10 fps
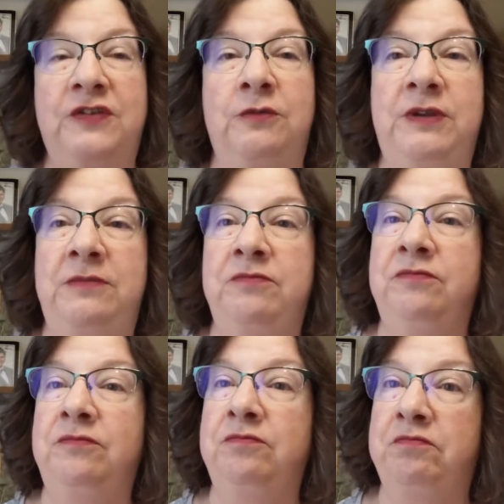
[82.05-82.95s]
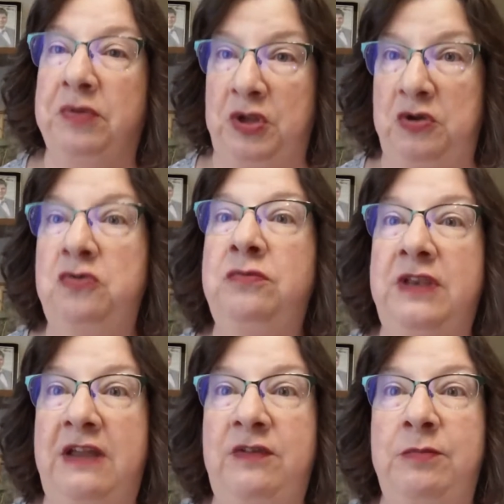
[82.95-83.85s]
so it'll be blue,
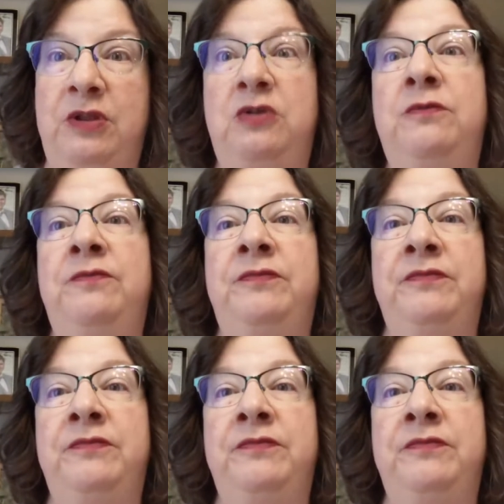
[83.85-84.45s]
navy blue,